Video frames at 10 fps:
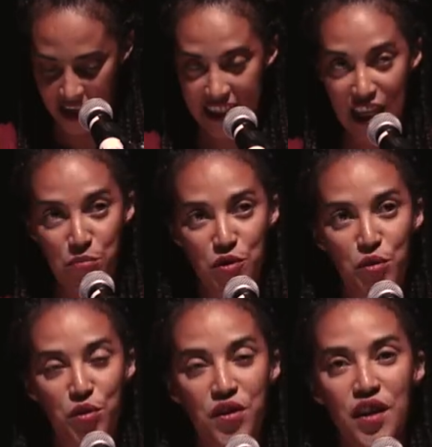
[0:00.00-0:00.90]
I came
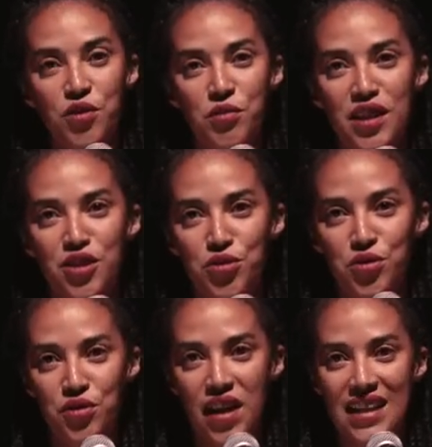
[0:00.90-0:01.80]
to theory
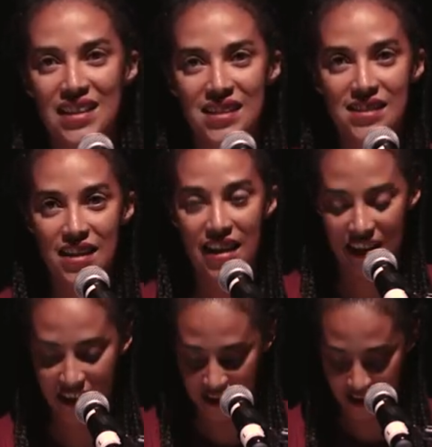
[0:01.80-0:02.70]
to
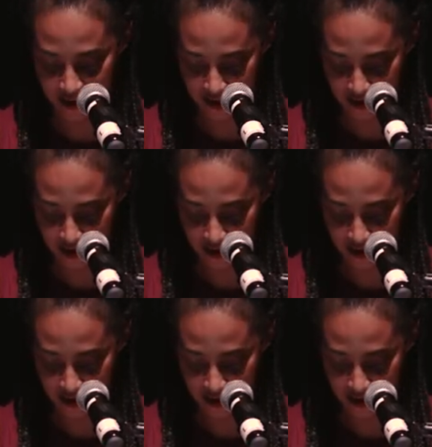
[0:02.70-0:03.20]
understand.